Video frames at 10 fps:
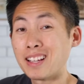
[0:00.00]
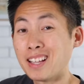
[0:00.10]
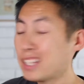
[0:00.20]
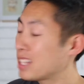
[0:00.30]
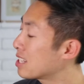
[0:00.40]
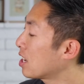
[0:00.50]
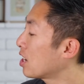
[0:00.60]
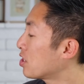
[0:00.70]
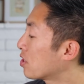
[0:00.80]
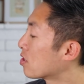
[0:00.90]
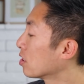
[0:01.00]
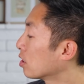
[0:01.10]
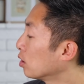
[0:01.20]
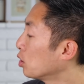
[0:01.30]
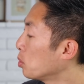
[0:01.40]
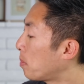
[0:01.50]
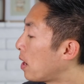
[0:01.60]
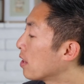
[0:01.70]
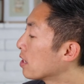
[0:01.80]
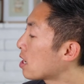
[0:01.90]
I like this touch. There's a little loop
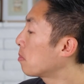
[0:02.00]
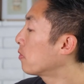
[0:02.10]
on the top